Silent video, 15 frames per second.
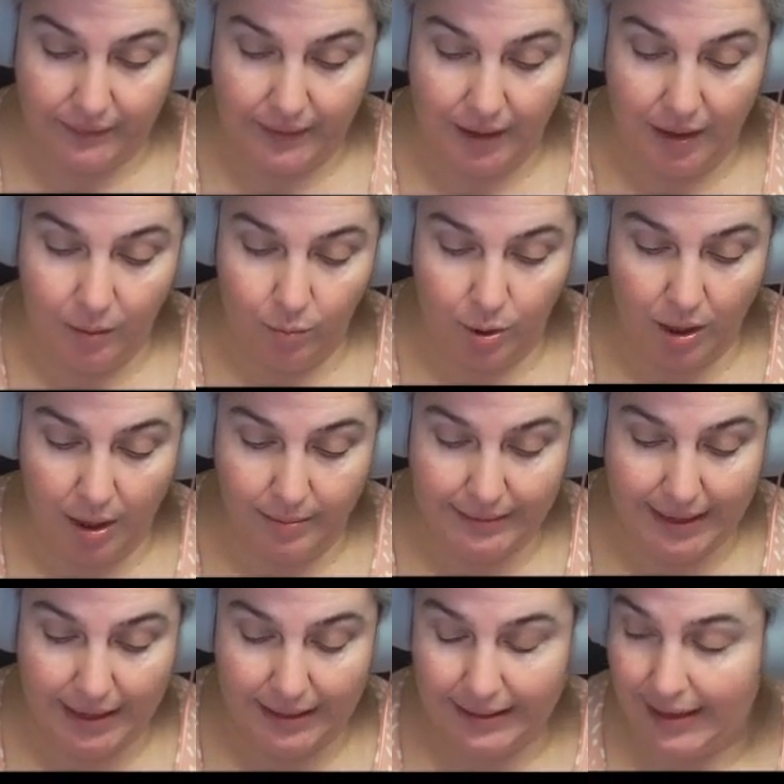And we'll come
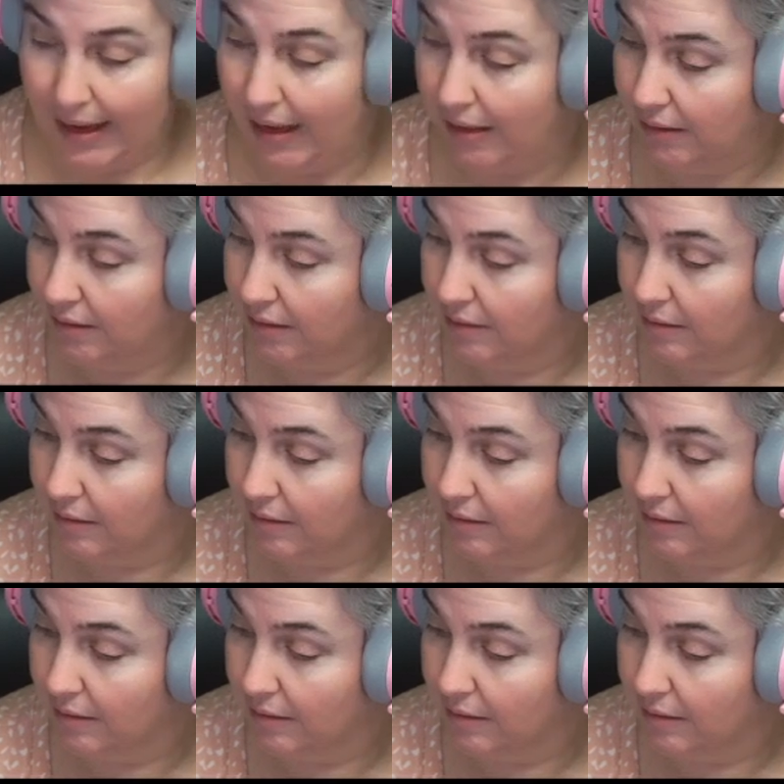down again,